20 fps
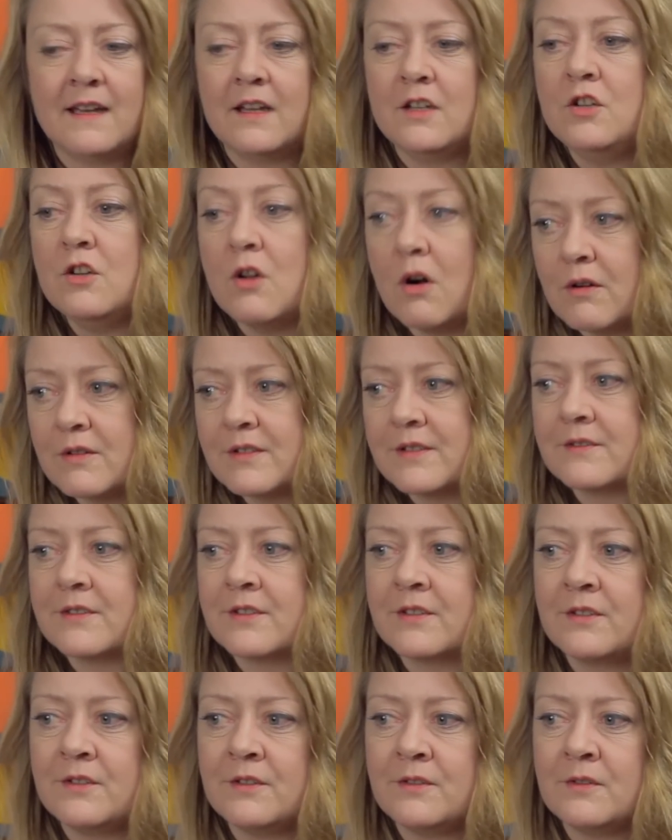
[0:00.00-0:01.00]
not
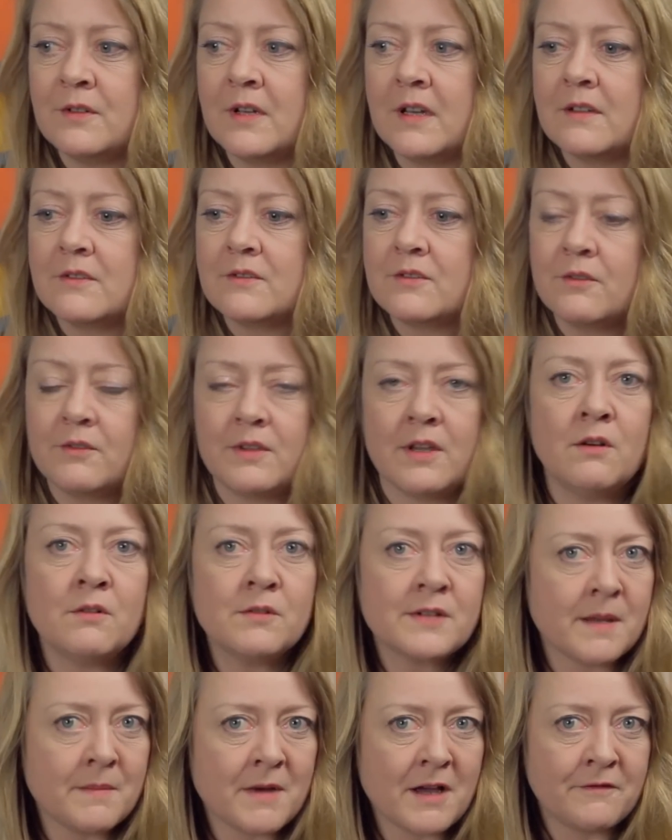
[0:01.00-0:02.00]
to do the
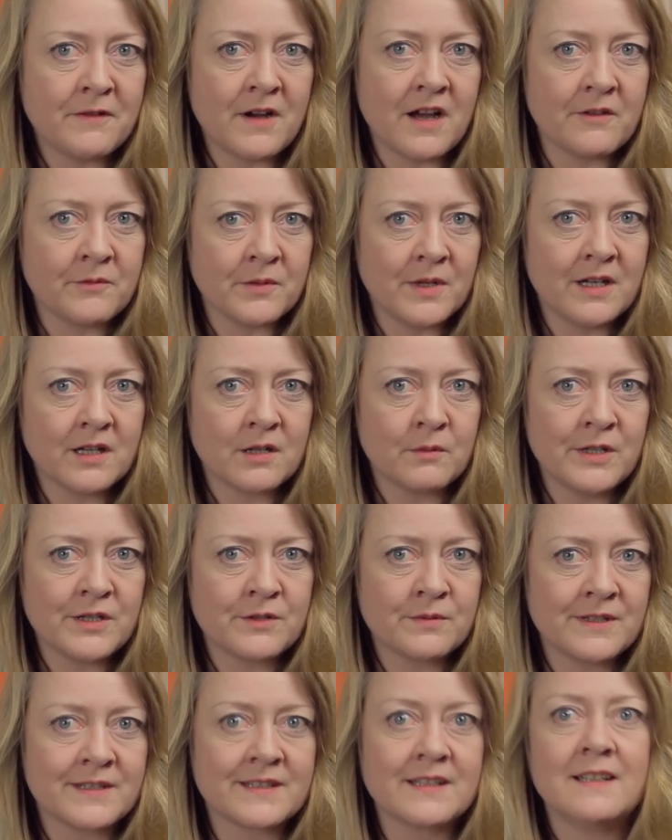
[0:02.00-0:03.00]
old MI5 work,
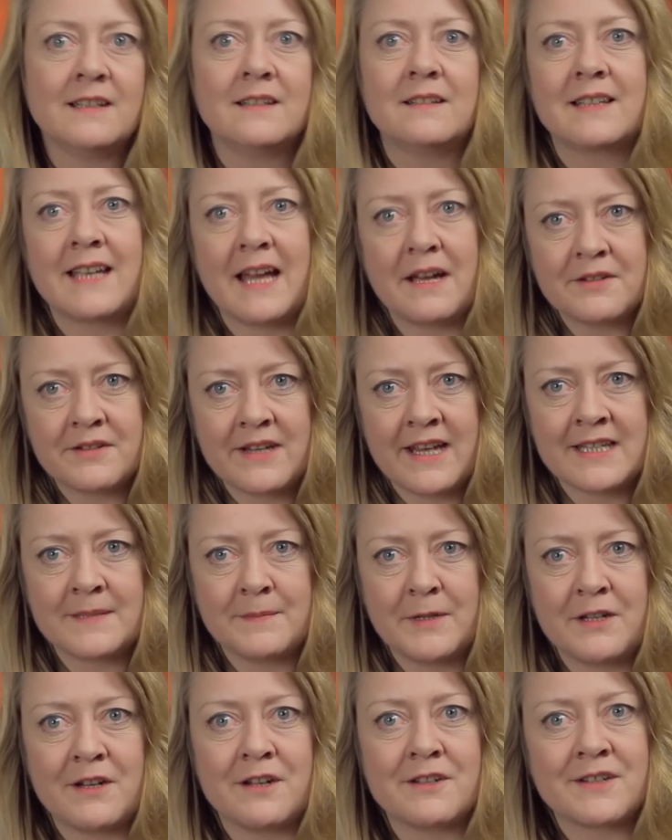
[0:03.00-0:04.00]
which was
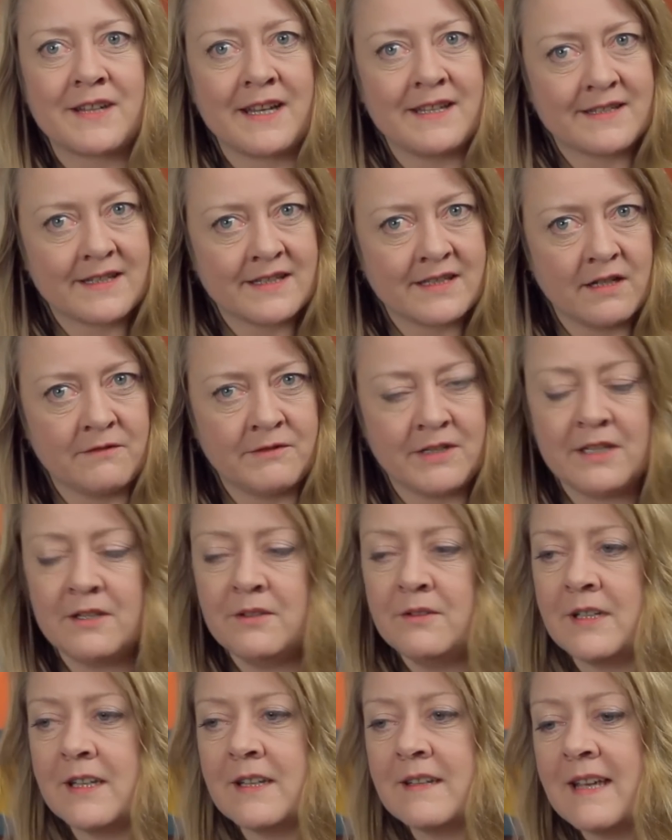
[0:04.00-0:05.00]
counter-espionage against the Soviet
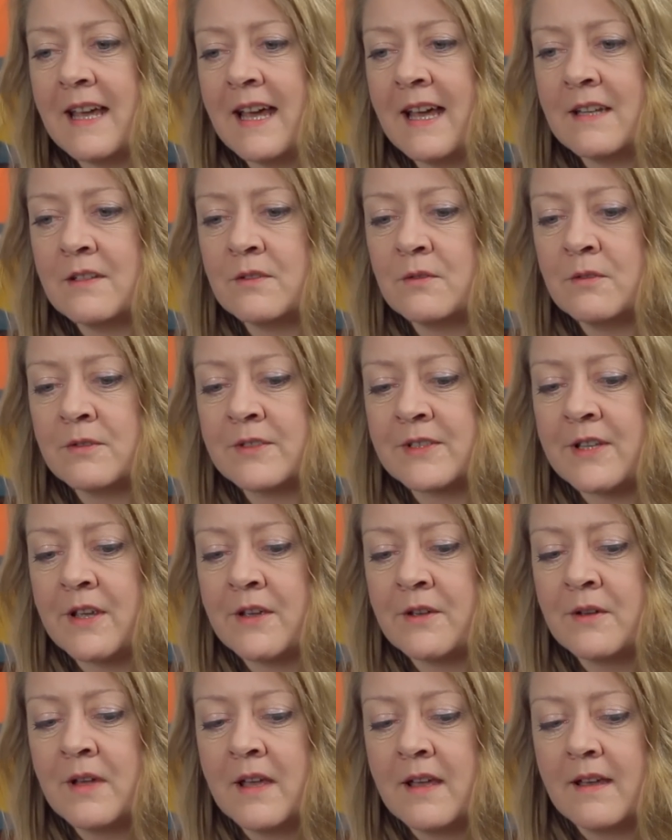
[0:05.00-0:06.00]
Union, and
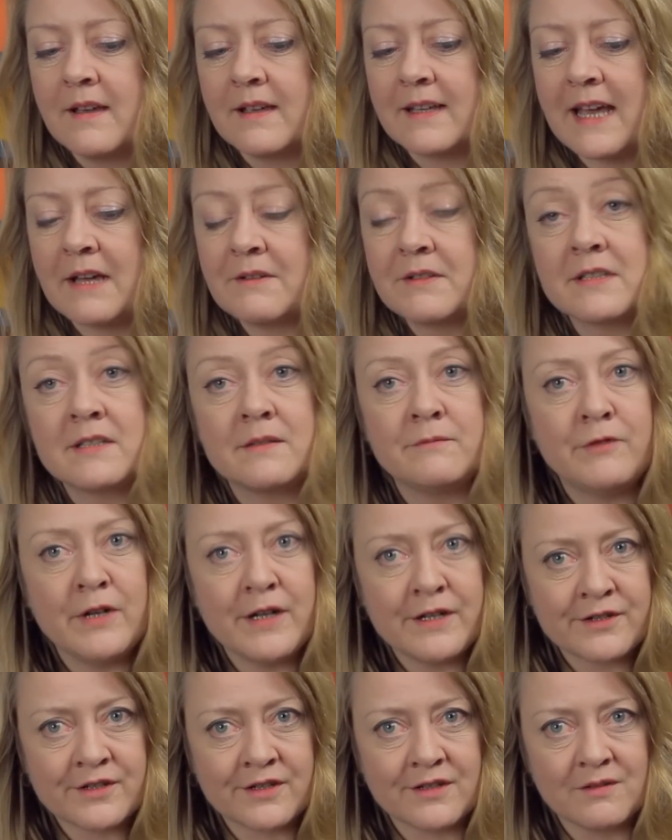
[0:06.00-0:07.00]
also
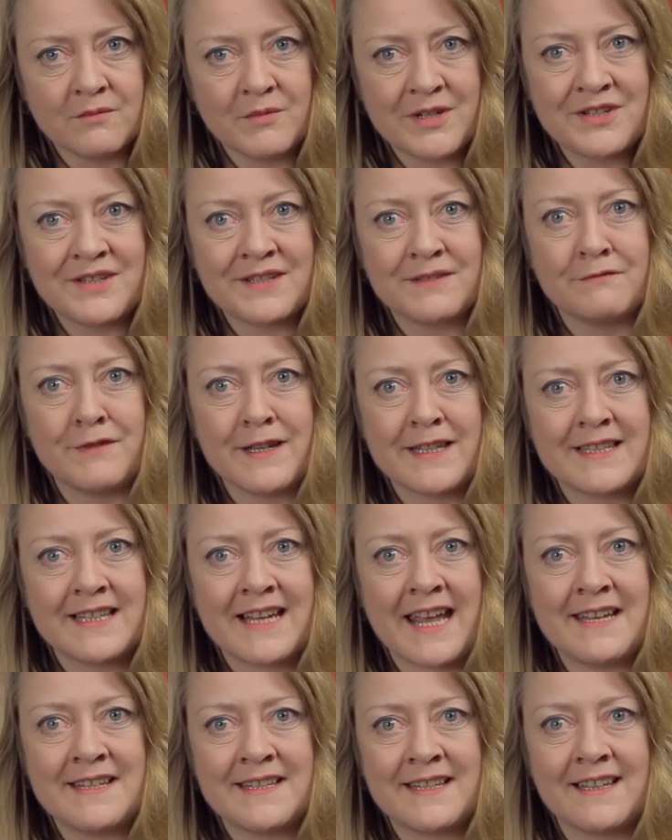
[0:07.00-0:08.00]
counter-subversion, which is
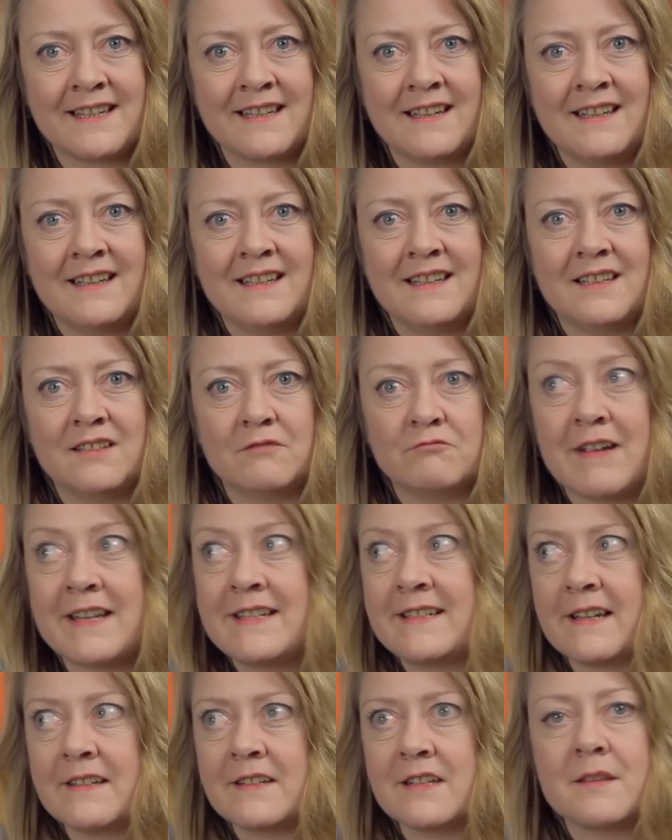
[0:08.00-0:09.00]
investigating
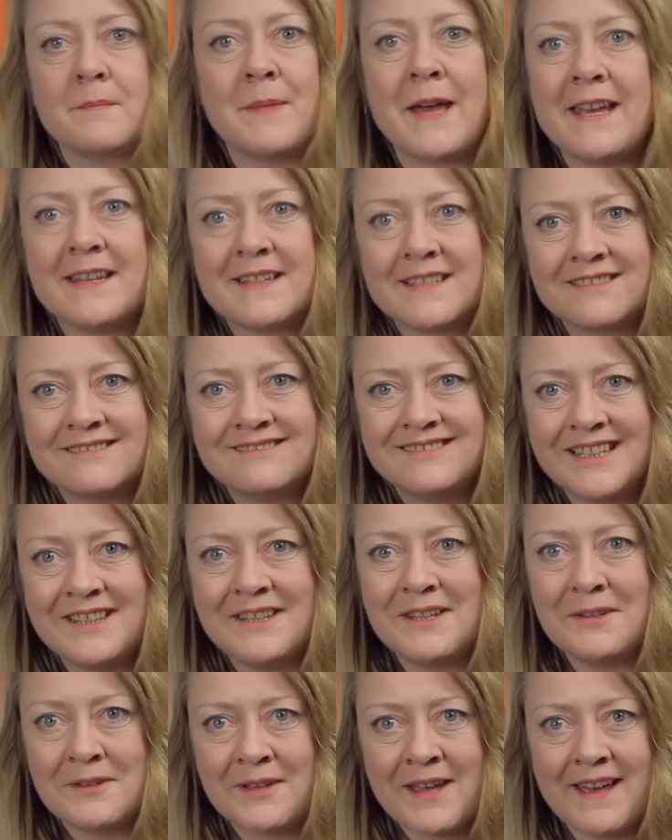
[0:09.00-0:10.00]
Reds under the bed in
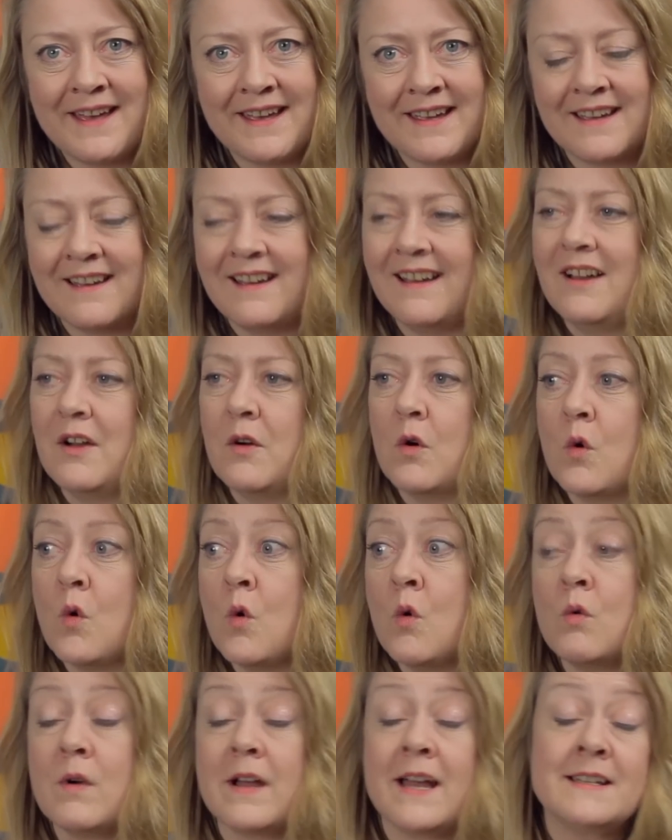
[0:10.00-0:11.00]
the UK,
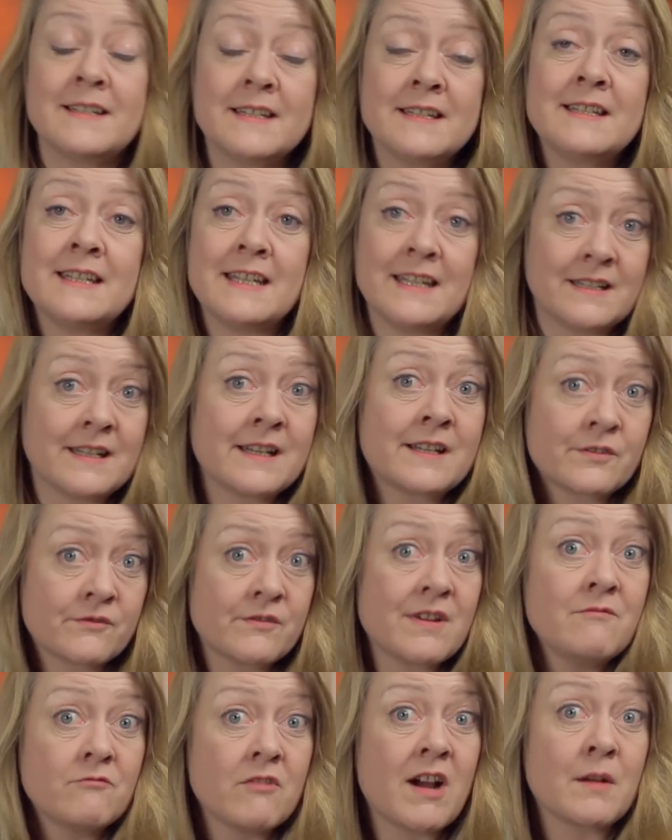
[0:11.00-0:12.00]
and indeed
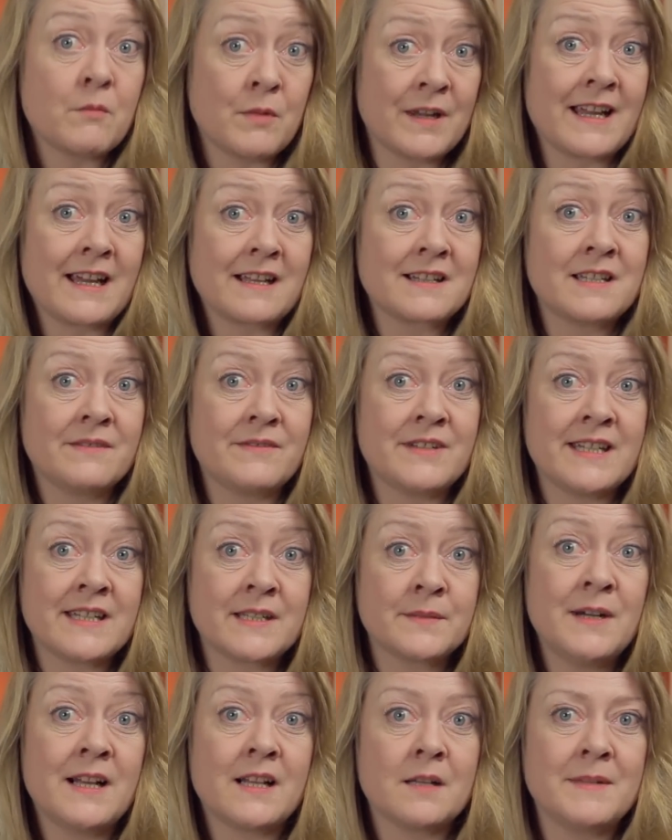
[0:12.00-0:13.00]
extreme right-wing activity
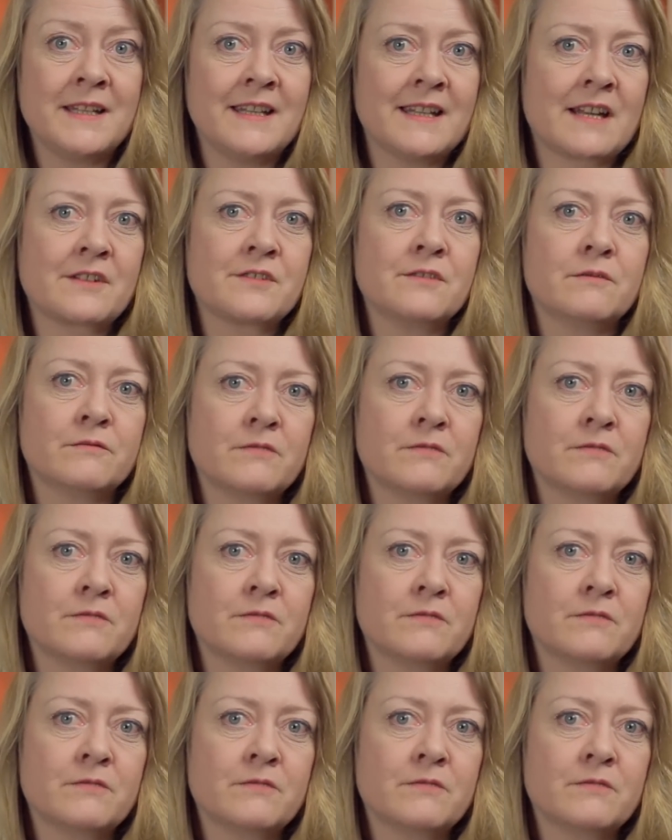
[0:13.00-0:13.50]
as well, I mean National